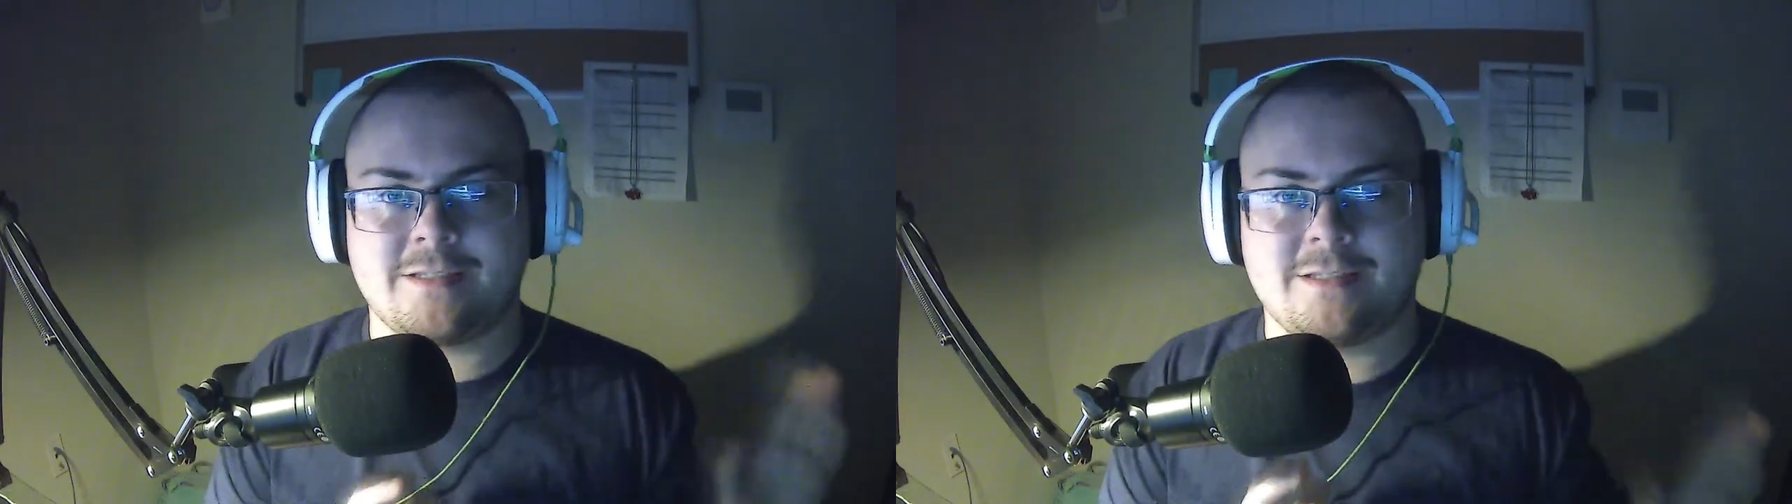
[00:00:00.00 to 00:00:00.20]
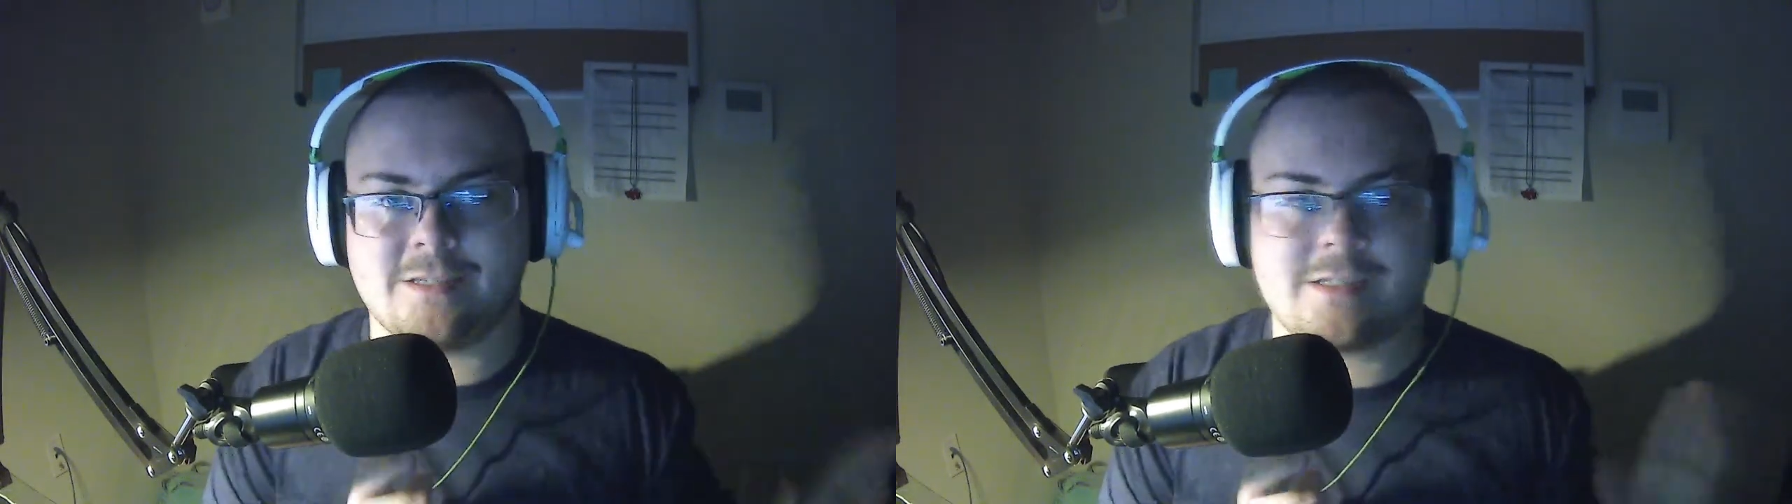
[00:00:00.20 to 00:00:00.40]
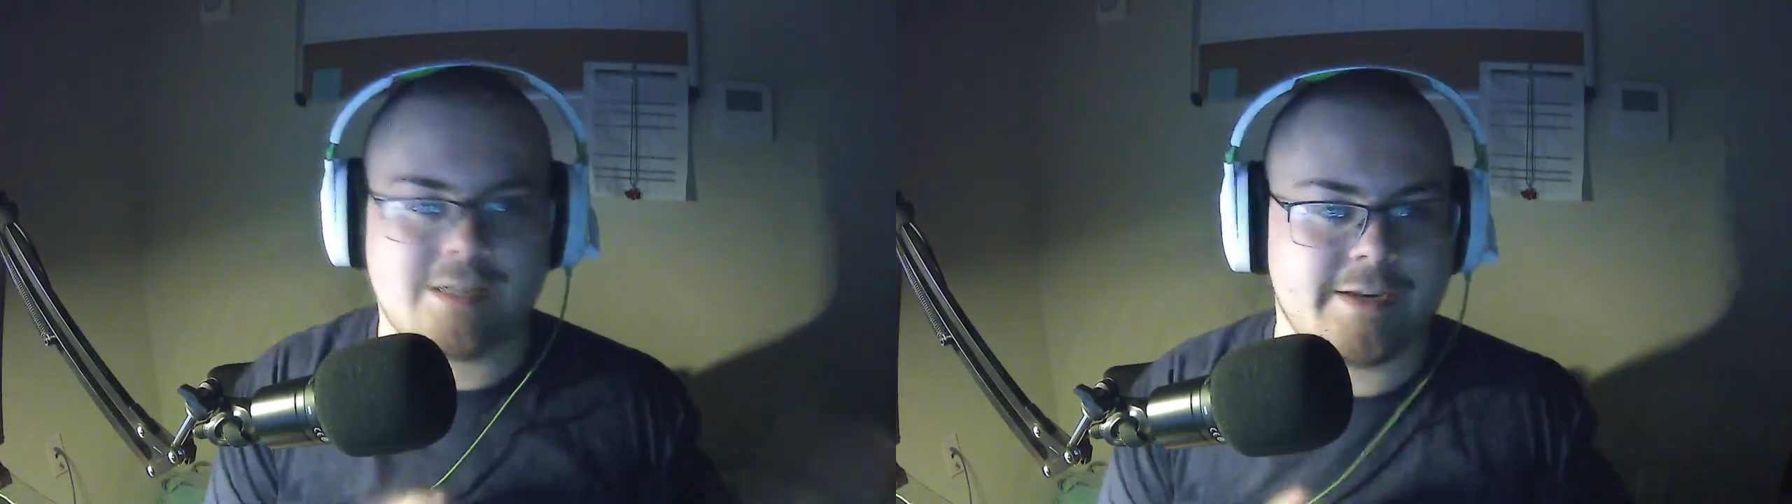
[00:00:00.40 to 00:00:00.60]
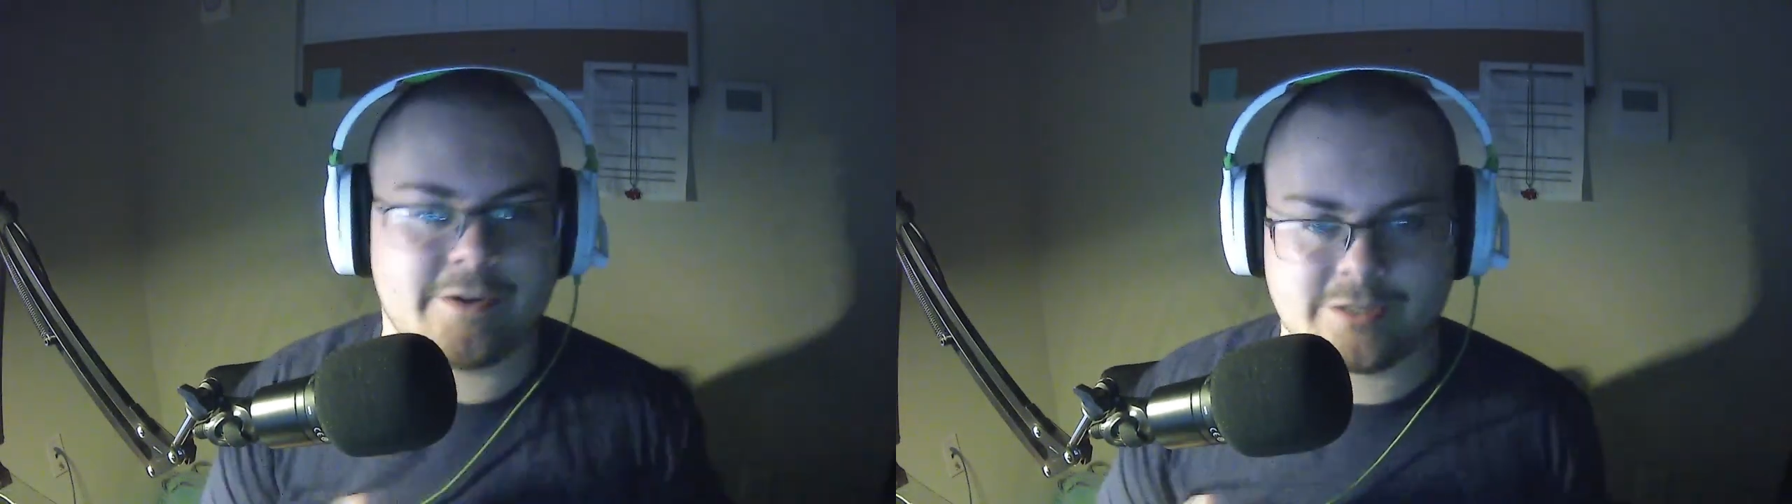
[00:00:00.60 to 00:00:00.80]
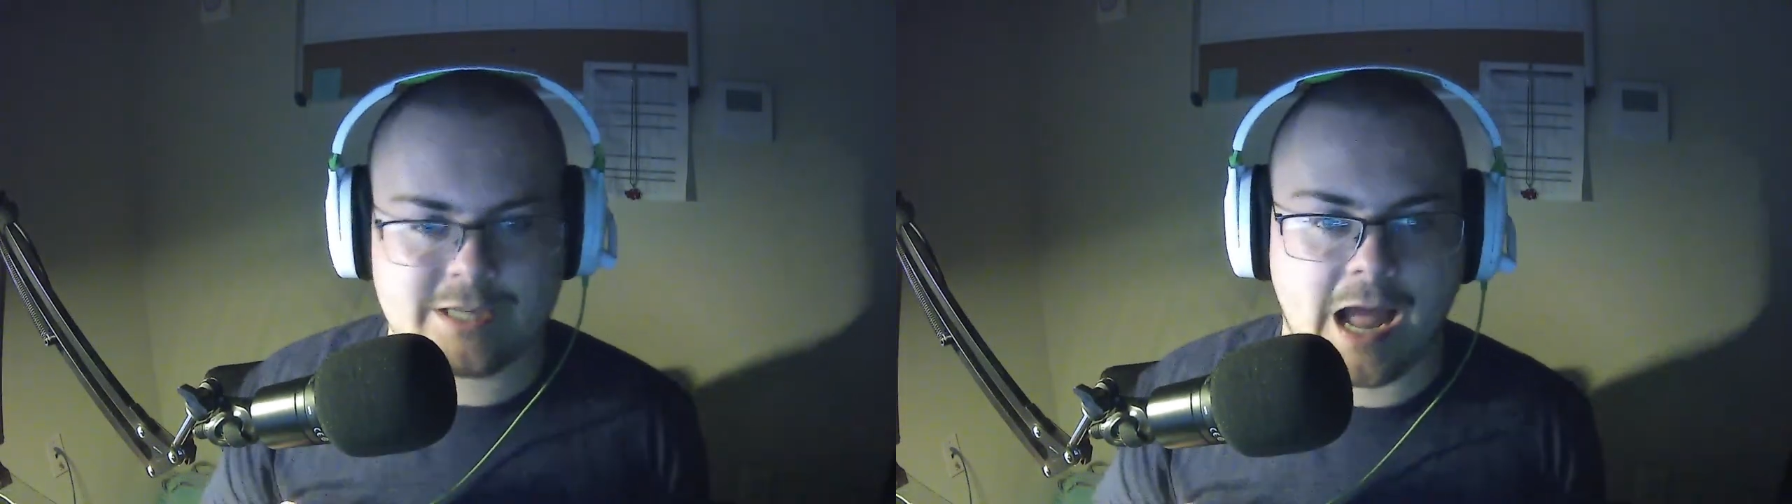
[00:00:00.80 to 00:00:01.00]

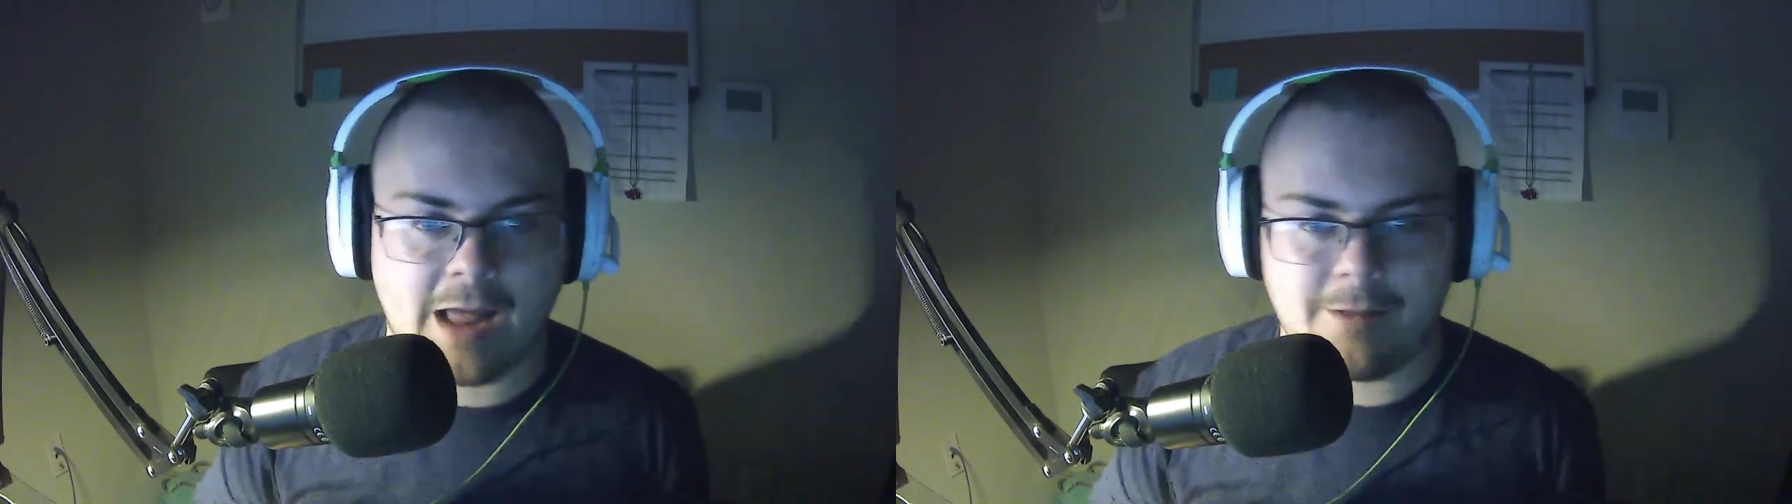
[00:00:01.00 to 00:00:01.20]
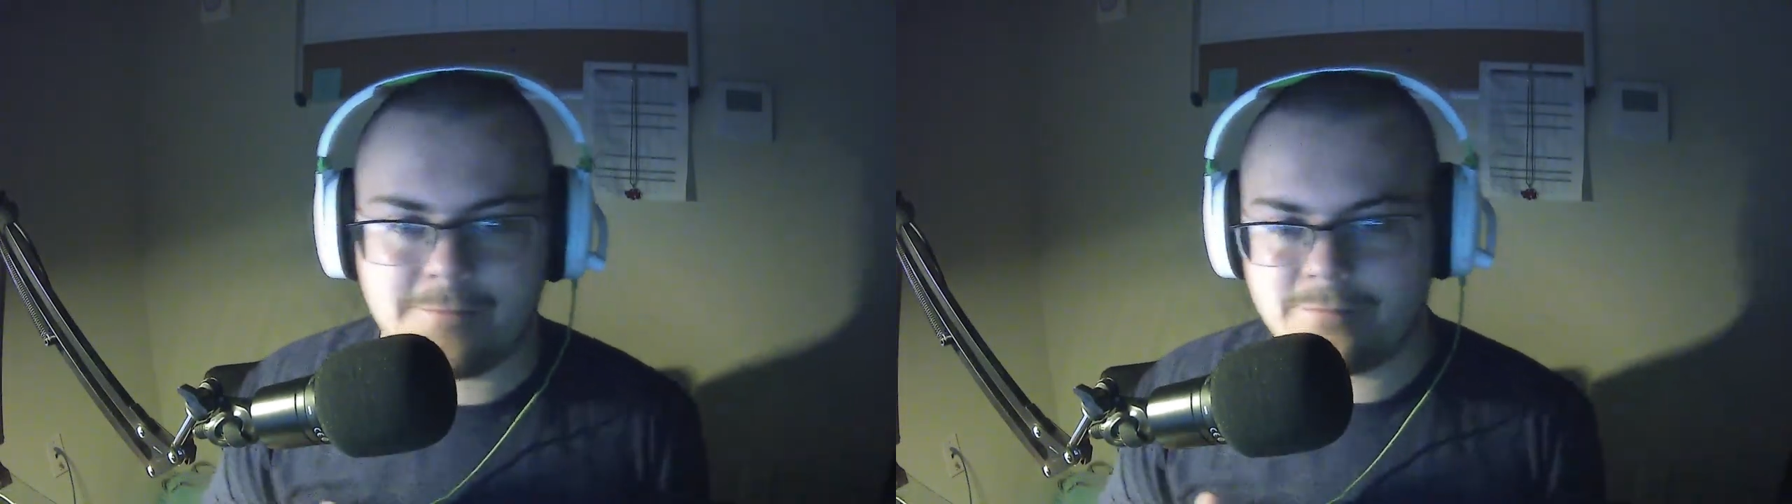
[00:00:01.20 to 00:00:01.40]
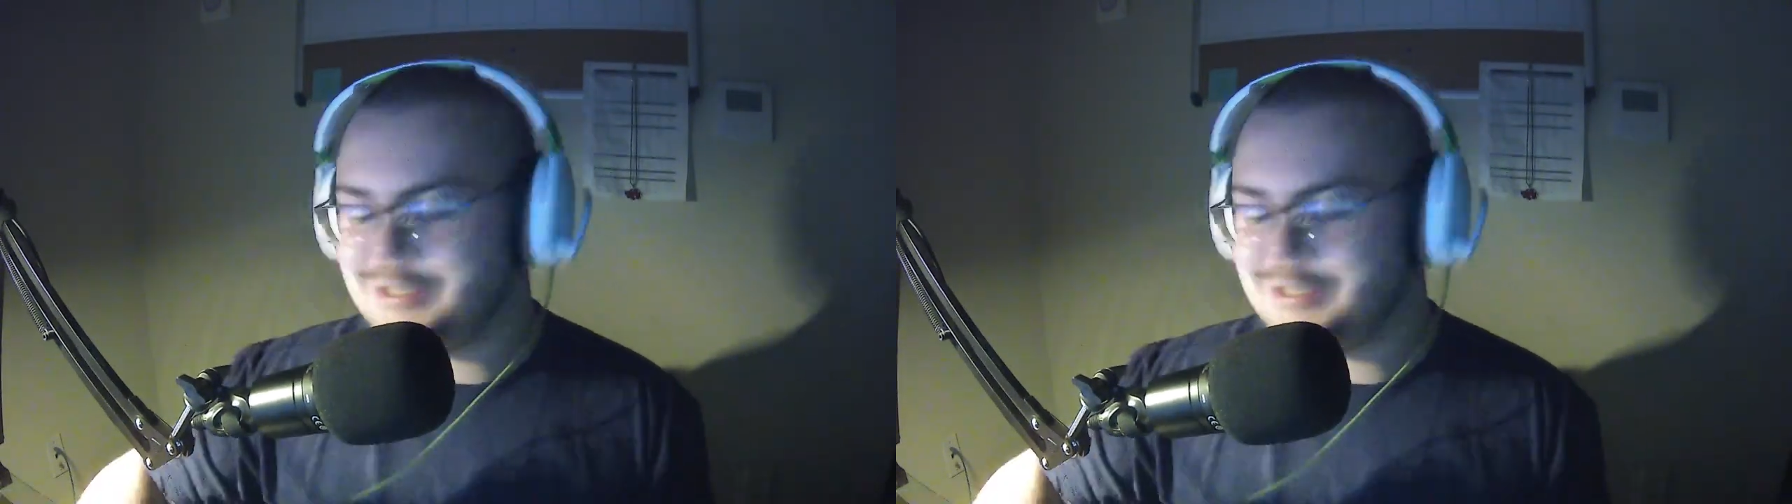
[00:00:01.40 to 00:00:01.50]
Slender style.